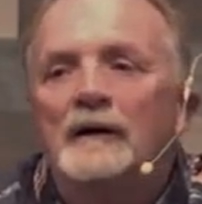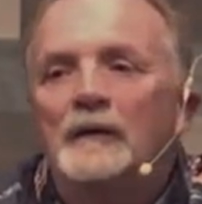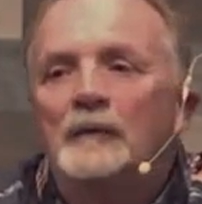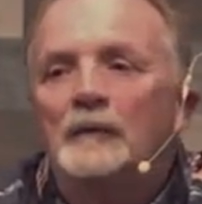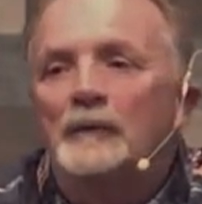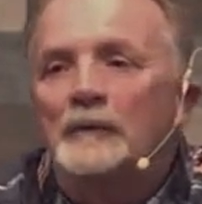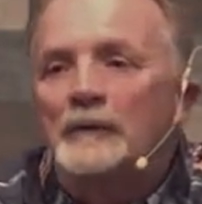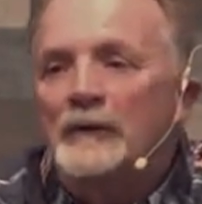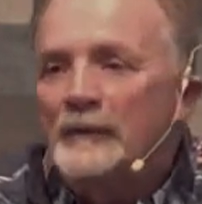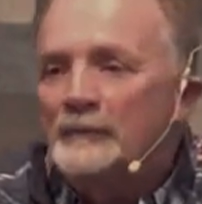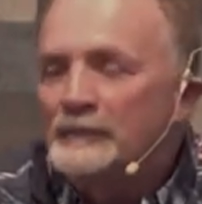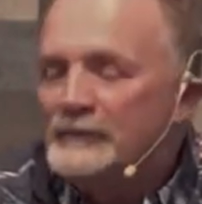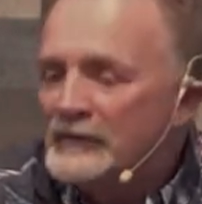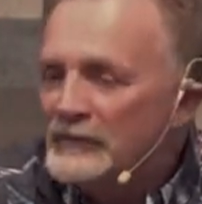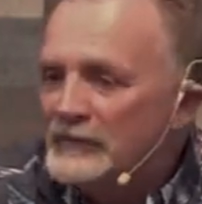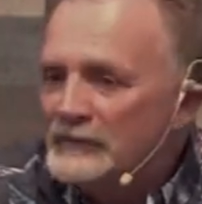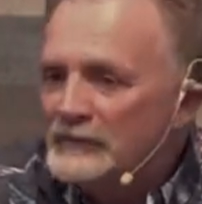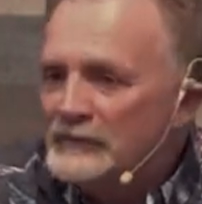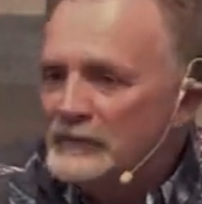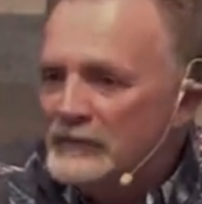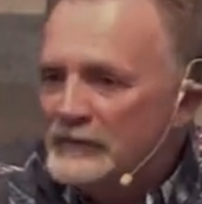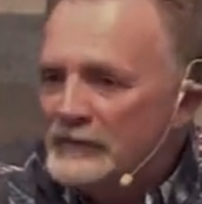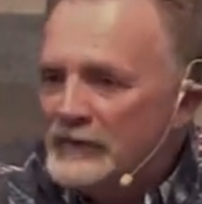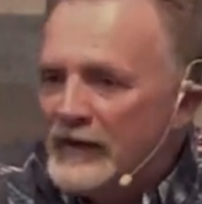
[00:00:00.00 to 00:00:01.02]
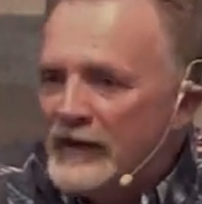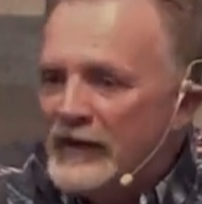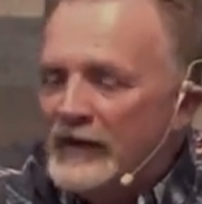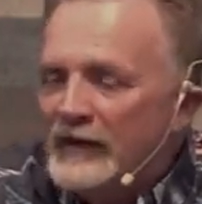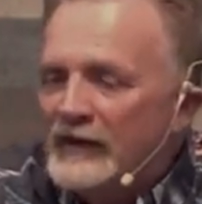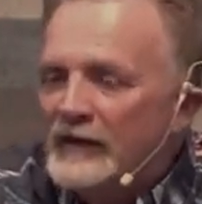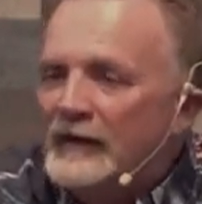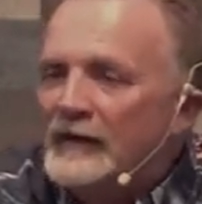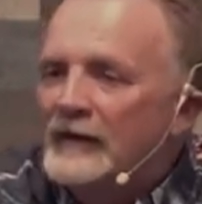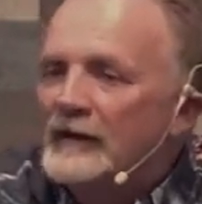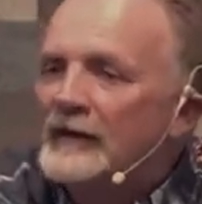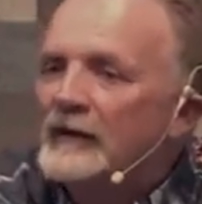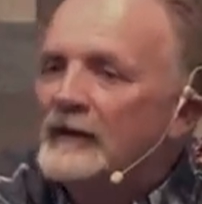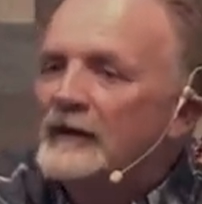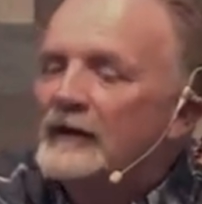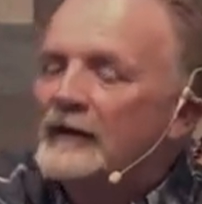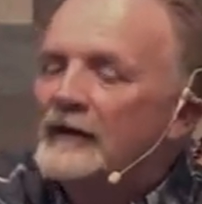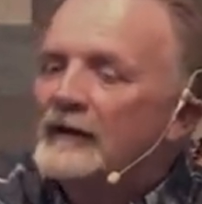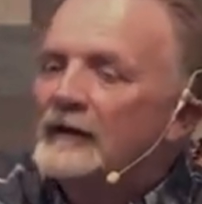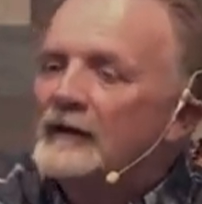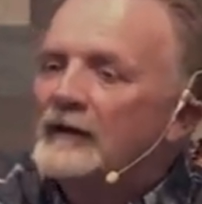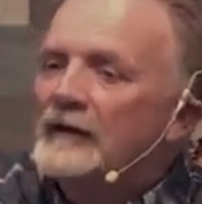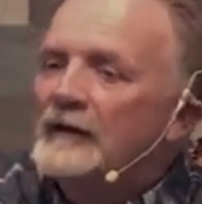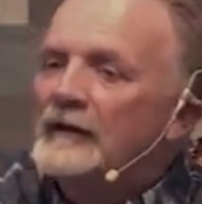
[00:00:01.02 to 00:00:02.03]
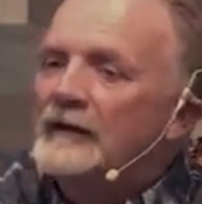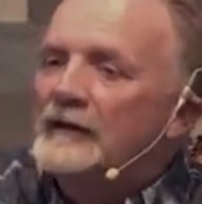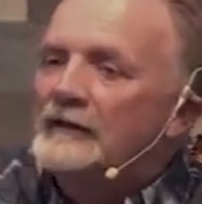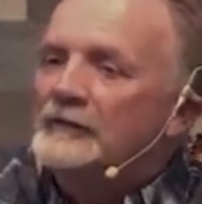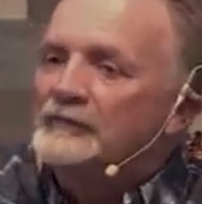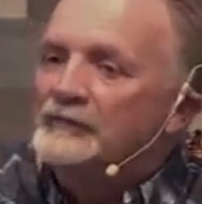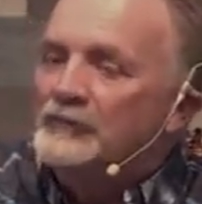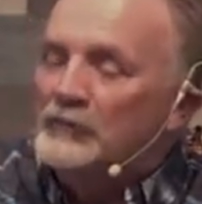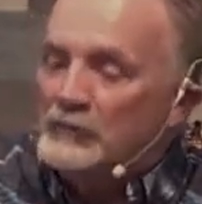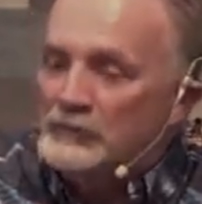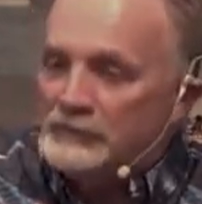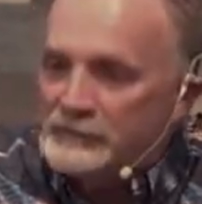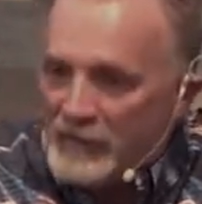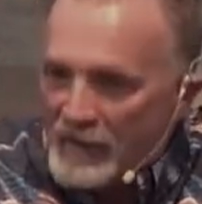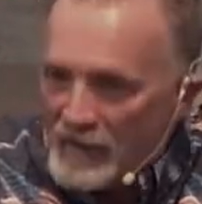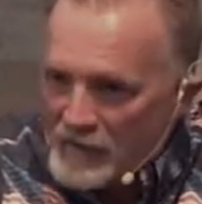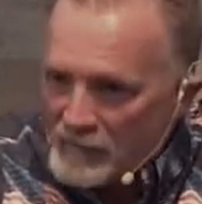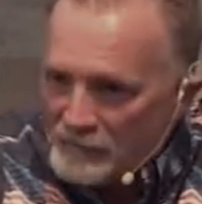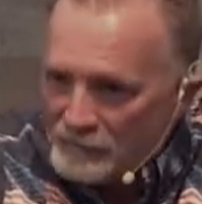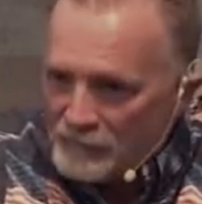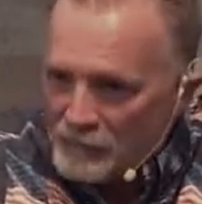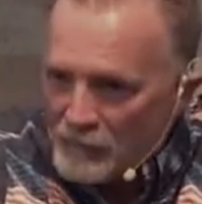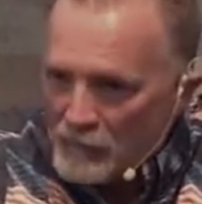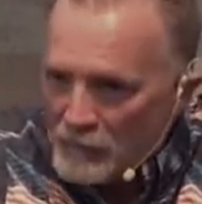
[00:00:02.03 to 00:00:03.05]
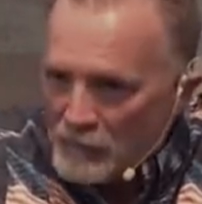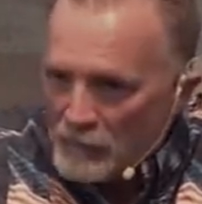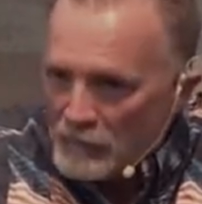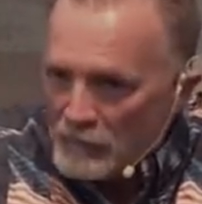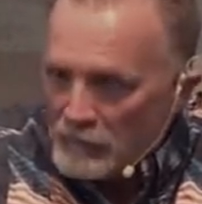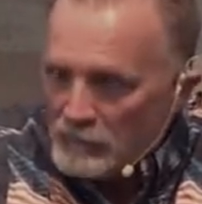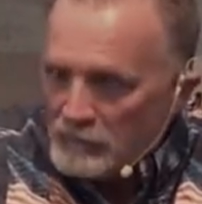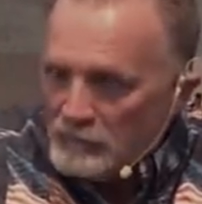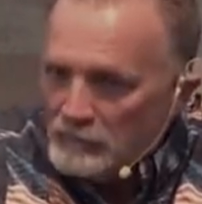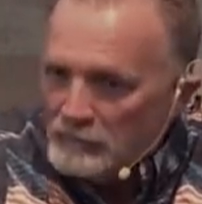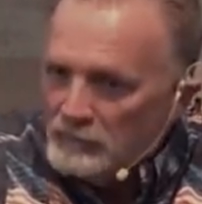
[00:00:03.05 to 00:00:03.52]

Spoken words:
What I'm telling you today is your downfall